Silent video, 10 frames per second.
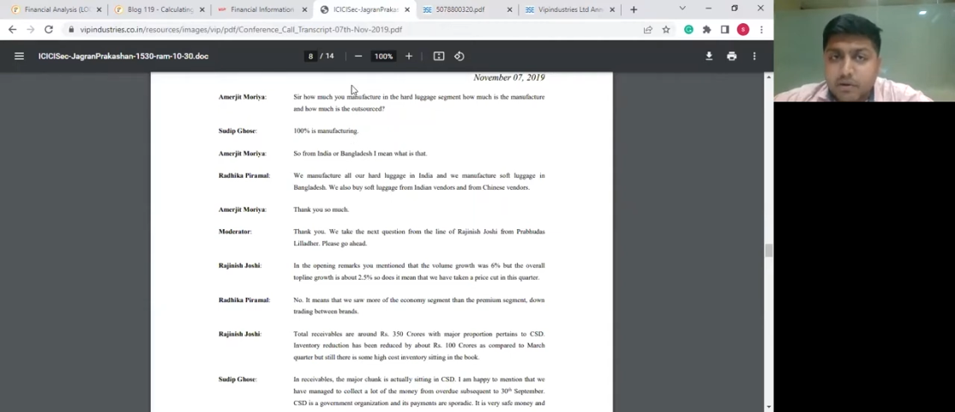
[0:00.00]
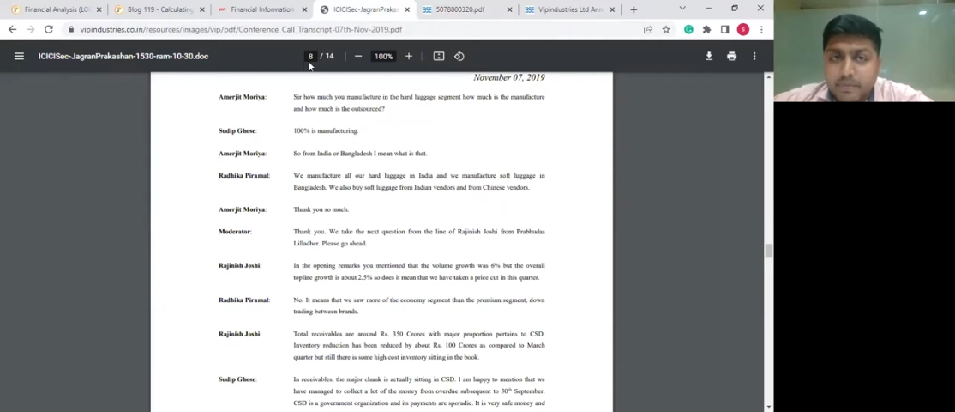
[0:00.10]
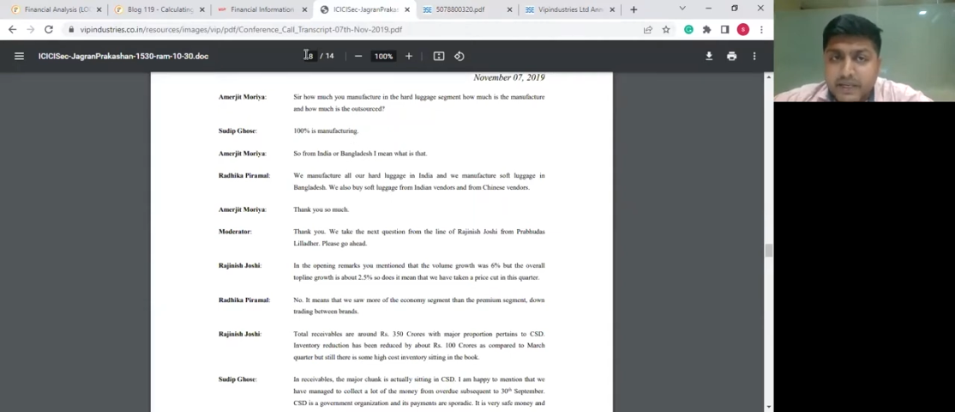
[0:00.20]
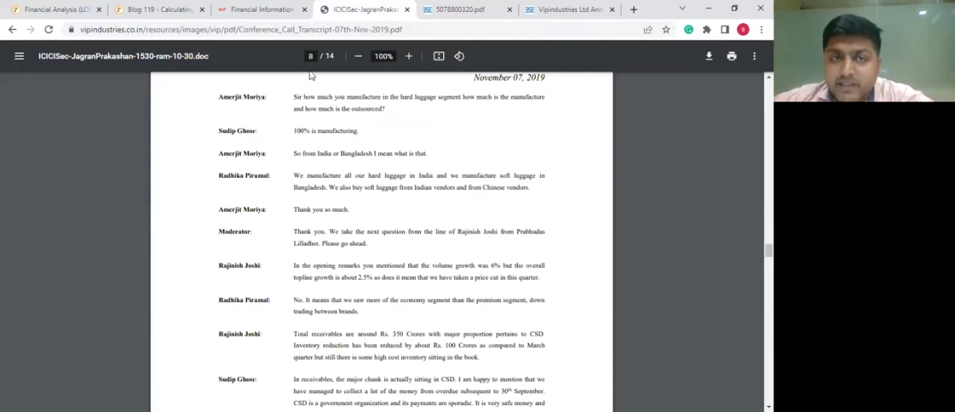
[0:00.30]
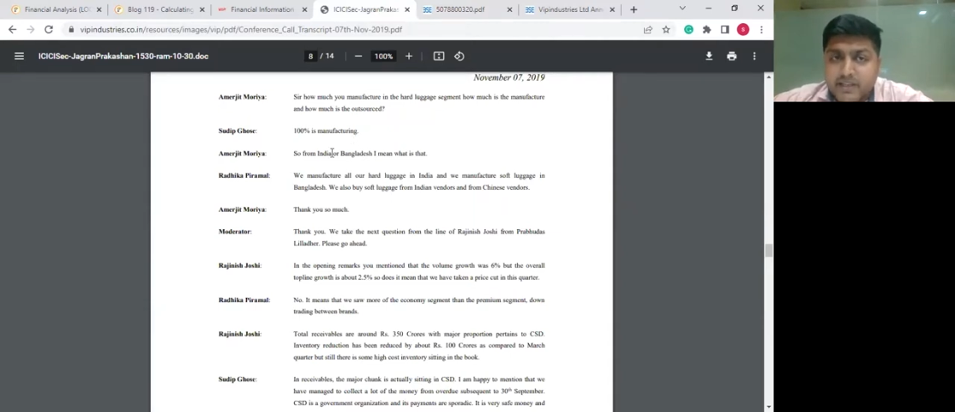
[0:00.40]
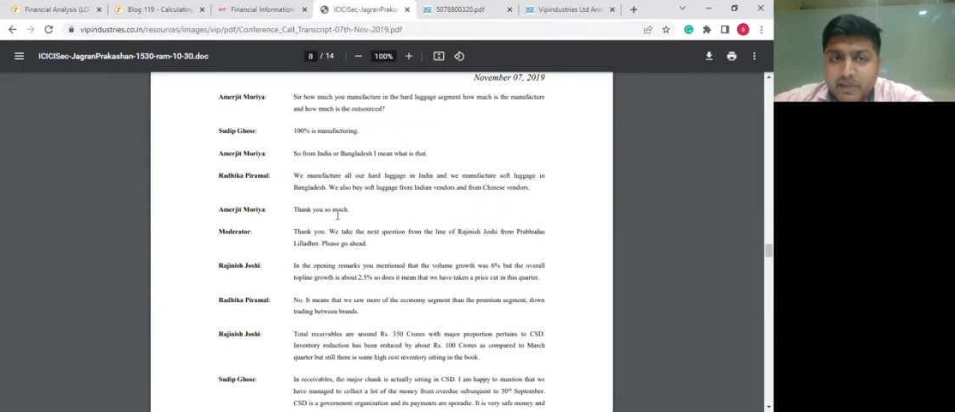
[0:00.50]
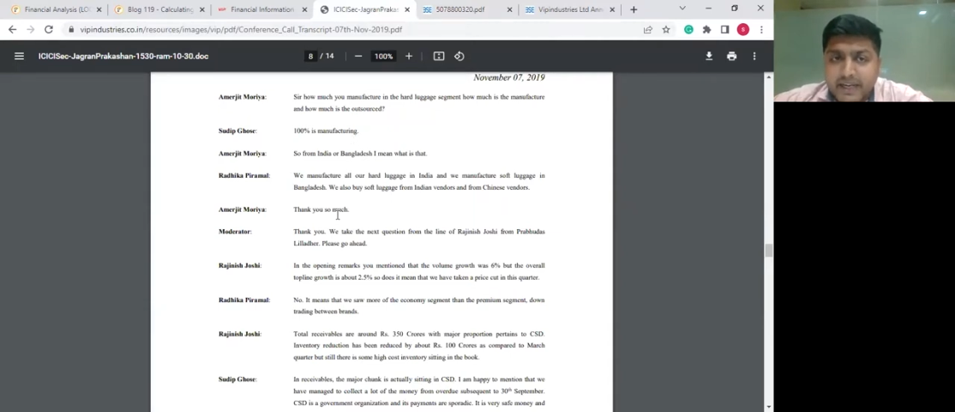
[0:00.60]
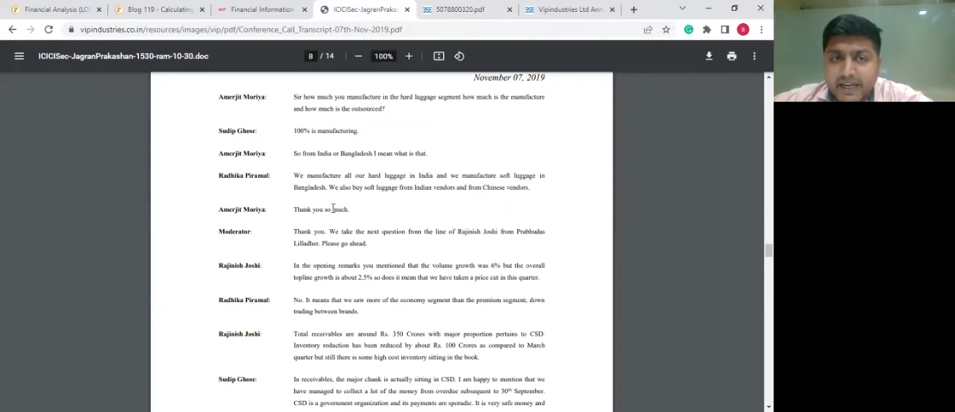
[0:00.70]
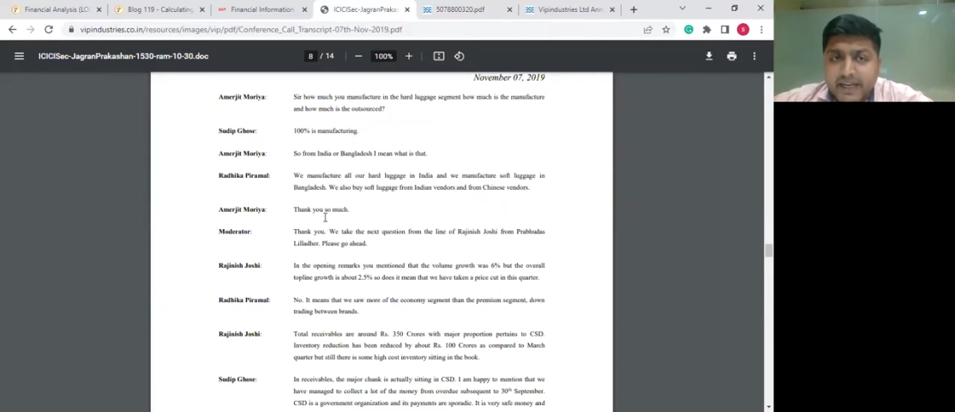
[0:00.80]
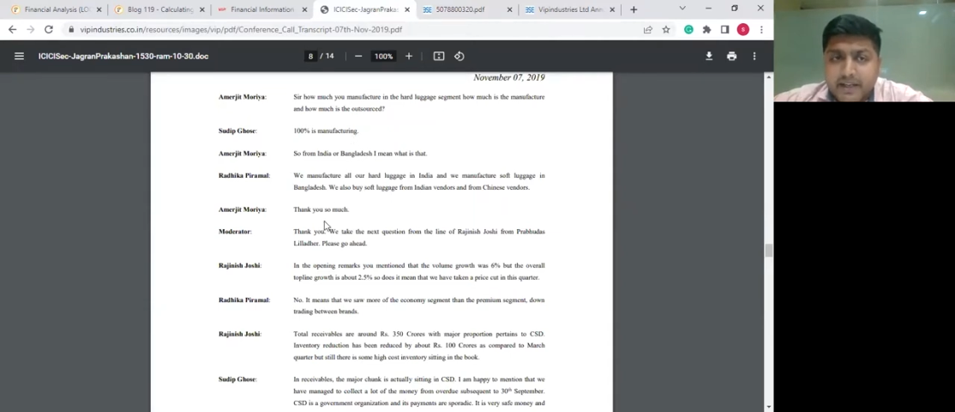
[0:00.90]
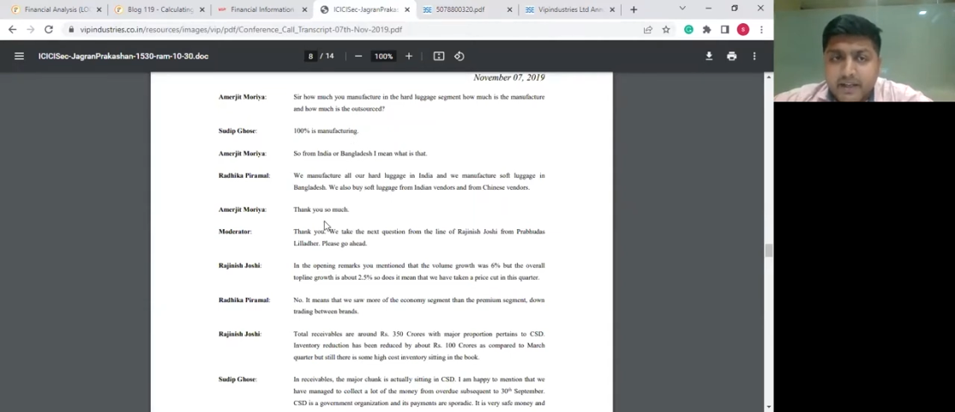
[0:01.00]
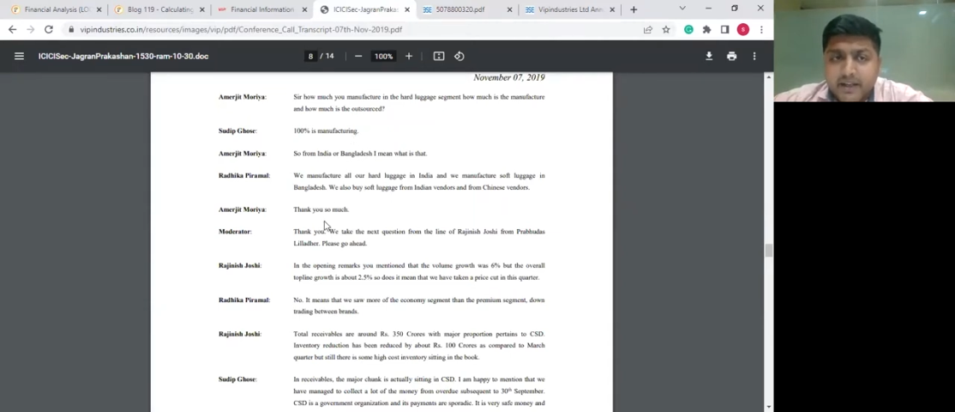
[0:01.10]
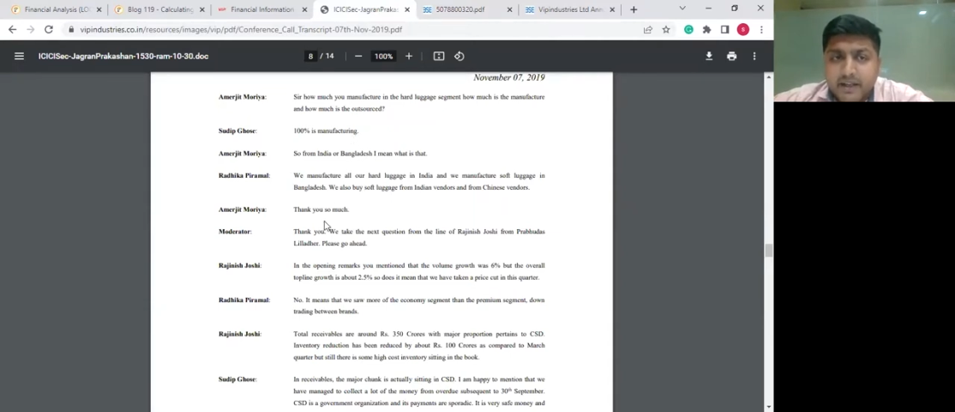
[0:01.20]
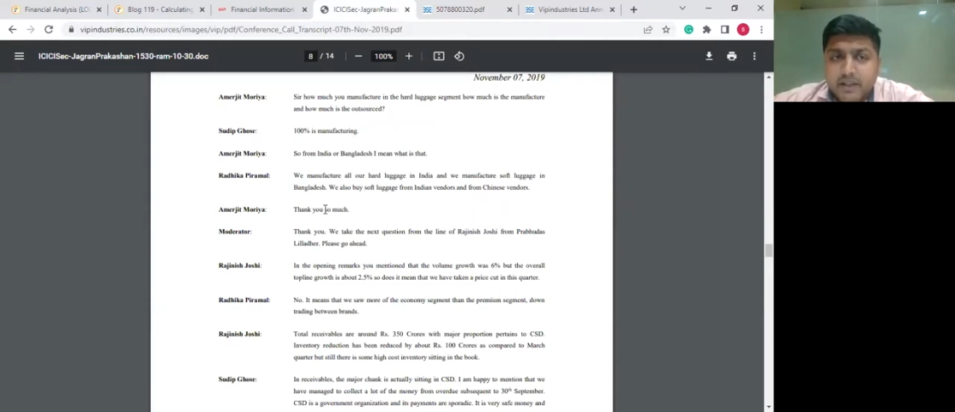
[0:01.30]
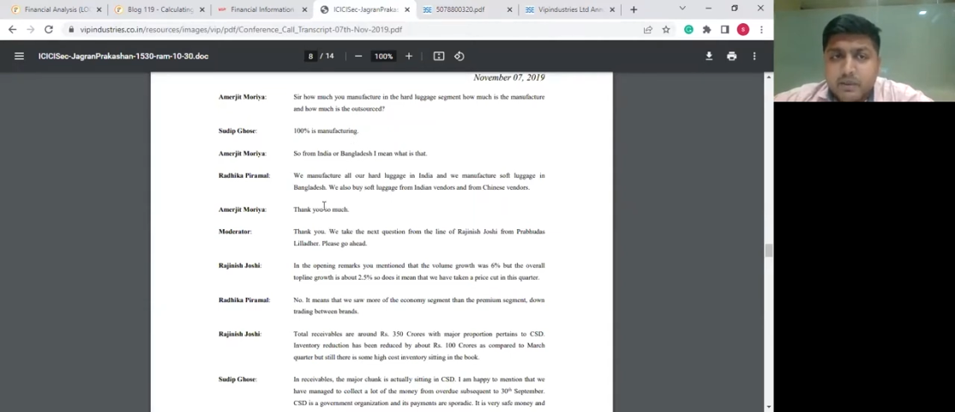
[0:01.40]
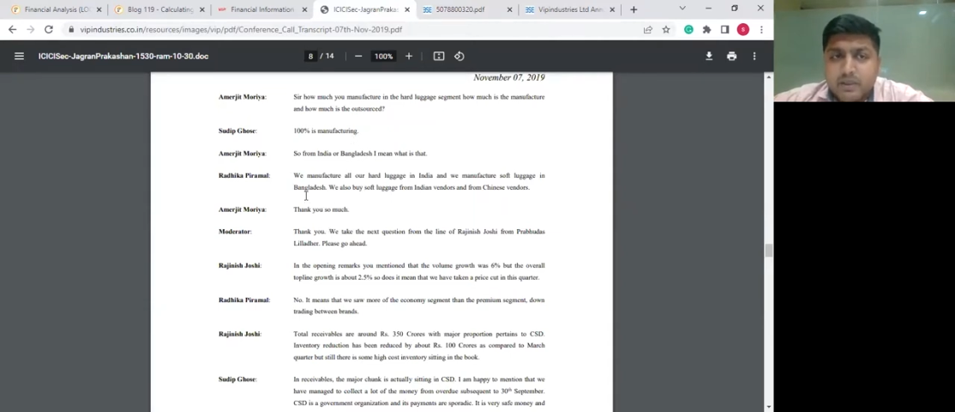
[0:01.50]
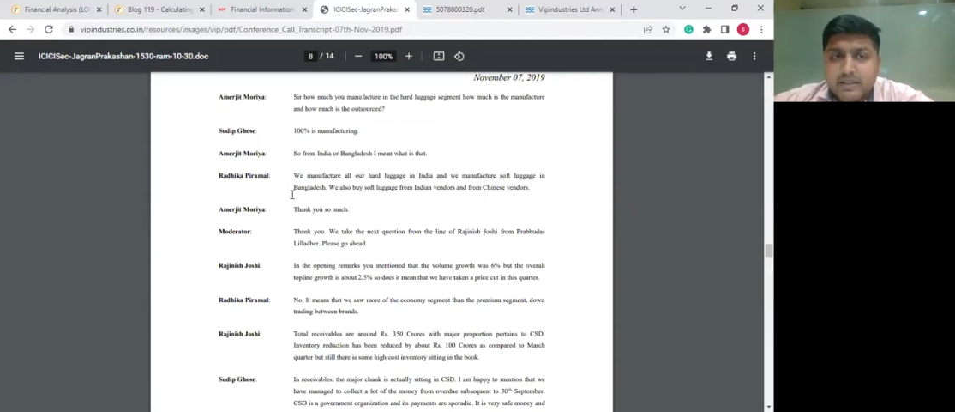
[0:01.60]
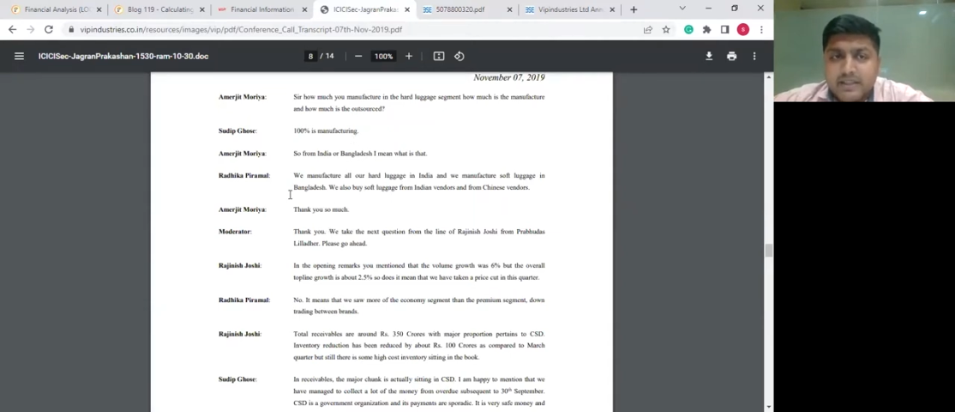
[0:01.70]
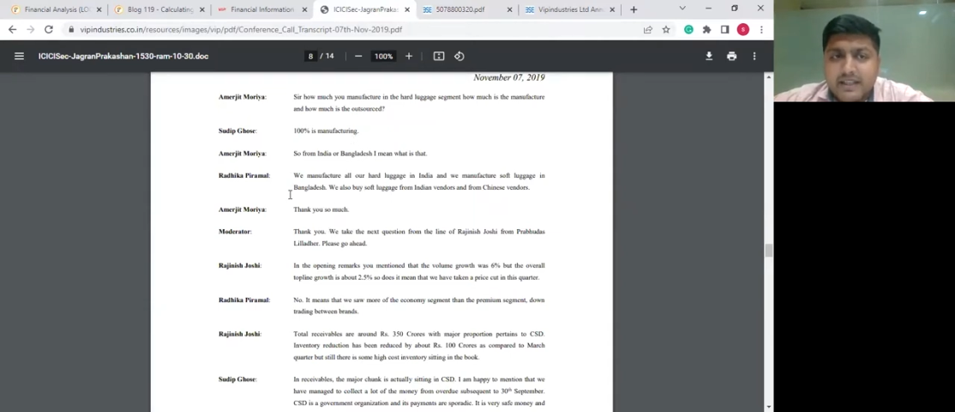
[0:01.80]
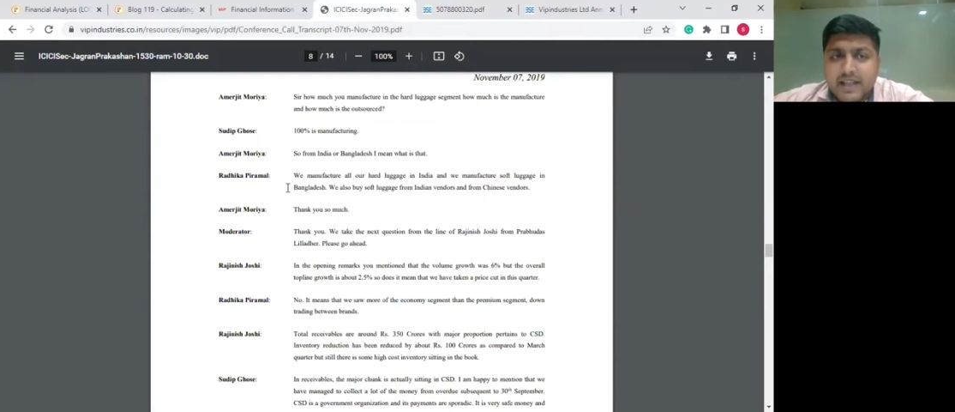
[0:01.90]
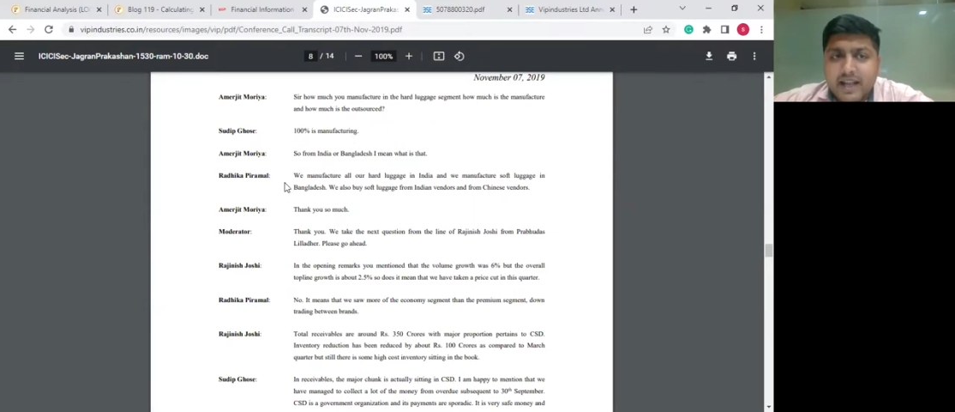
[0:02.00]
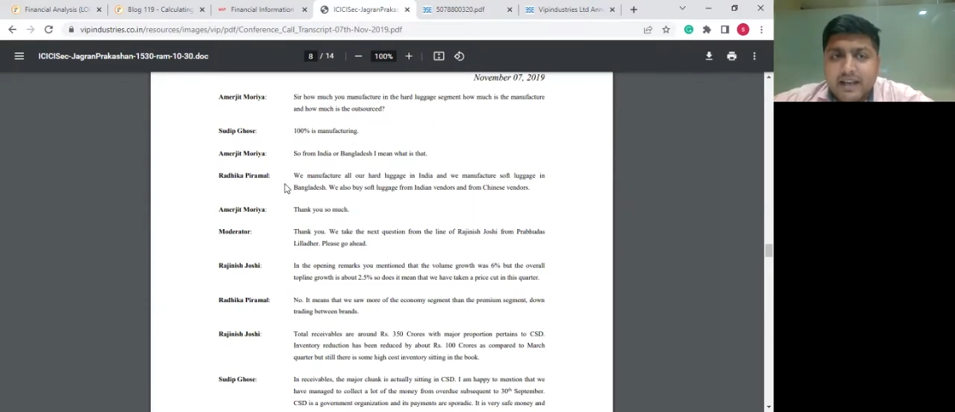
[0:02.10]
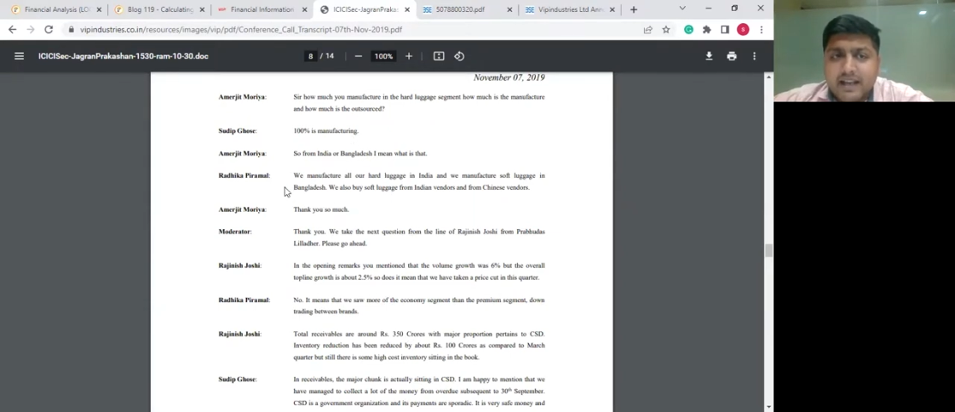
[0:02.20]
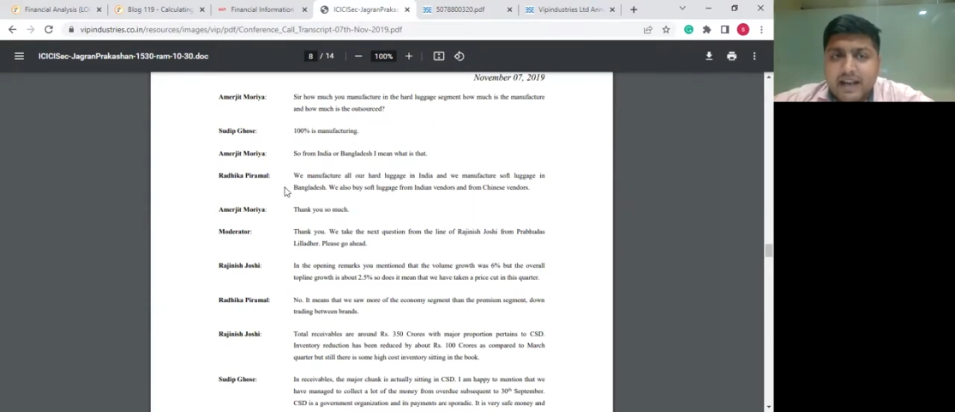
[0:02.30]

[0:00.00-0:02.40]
On page number 8, you will see that